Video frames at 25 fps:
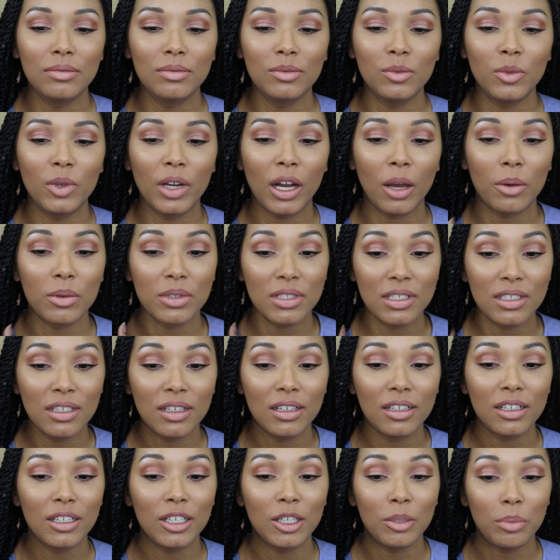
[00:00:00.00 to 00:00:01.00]
when I was
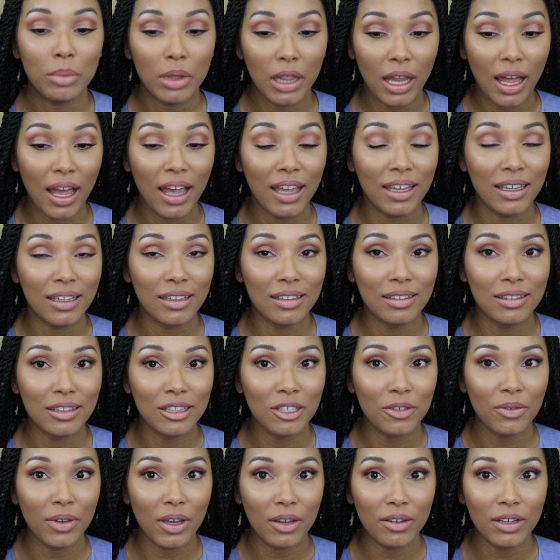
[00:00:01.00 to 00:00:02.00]
done applying
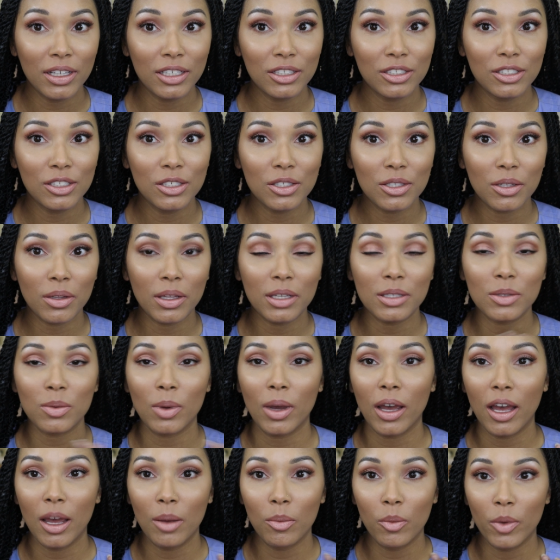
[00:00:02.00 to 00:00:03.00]
the foundation, so that's
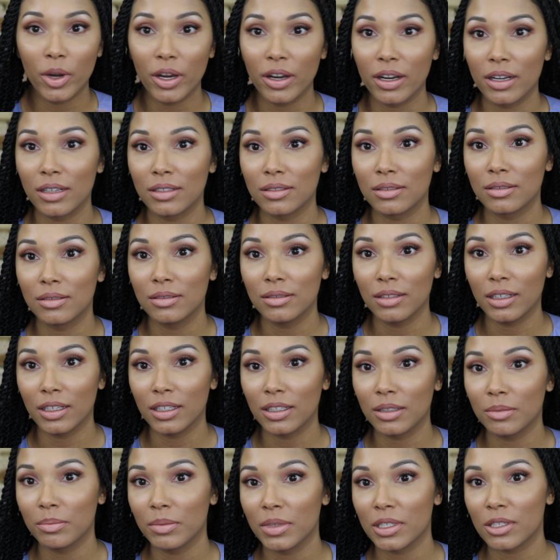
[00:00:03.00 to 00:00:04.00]
why I'm wearing
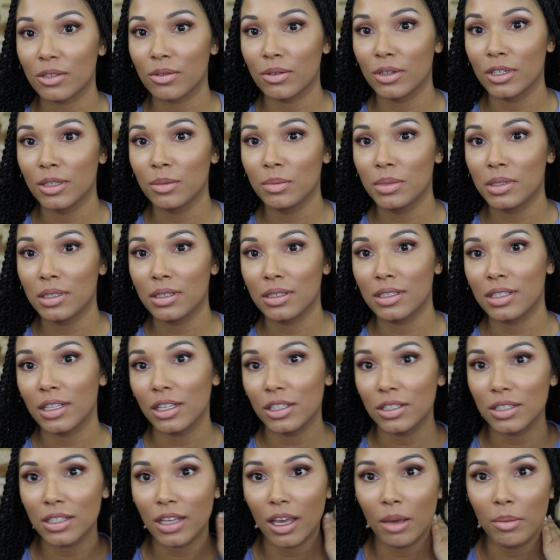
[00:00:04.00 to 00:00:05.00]
like my scrubs, because I
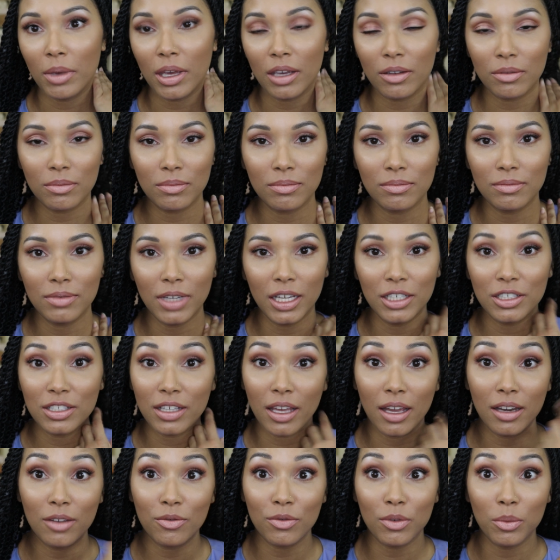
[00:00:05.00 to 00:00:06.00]
just got
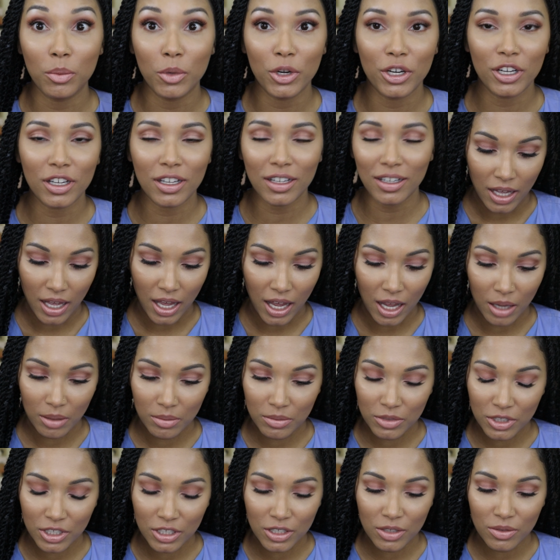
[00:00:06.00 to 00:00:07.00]
in from work.
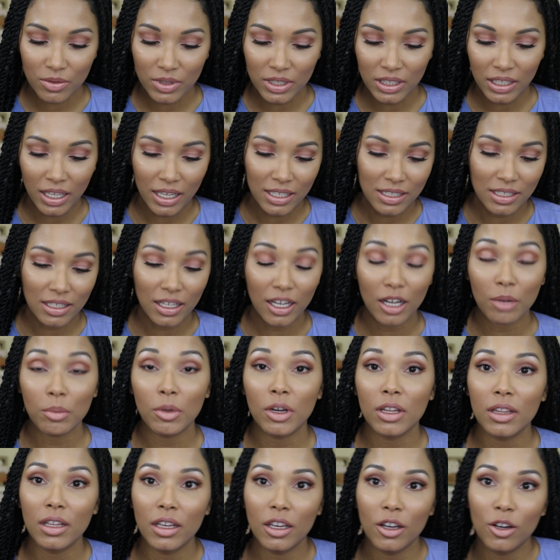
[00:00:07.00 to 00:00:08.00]
I'm just realizing, like, I'm
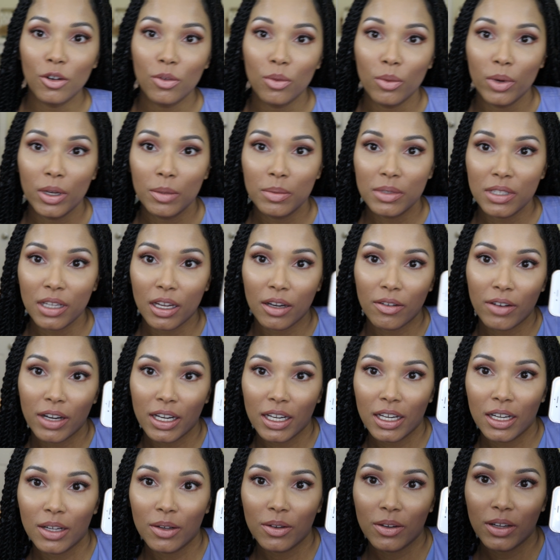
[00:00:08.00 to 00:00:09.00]
on the e.l.f. website
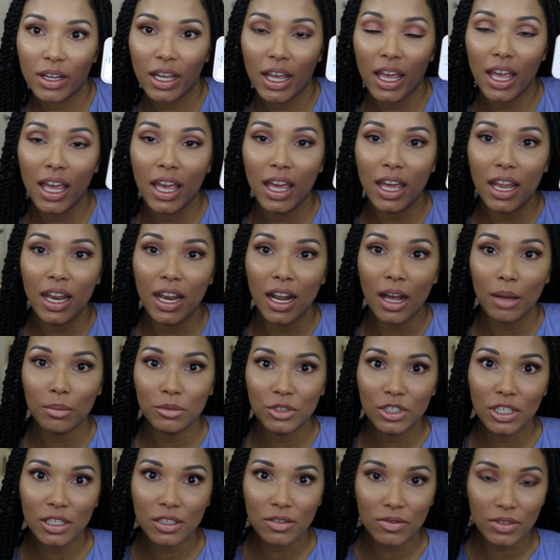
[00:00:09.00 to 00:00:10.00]
right now and I'm
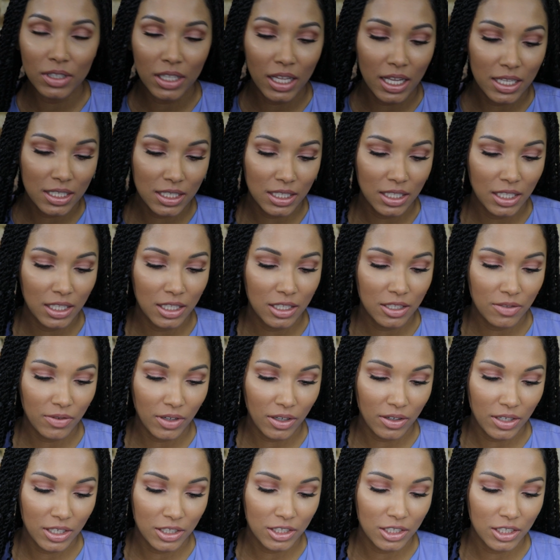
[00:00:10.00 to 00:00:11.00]
just realizing that this
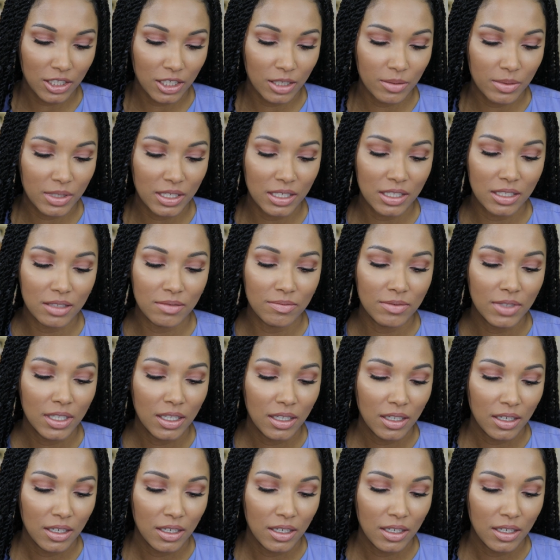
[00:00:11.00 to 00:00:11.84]
foundation comes in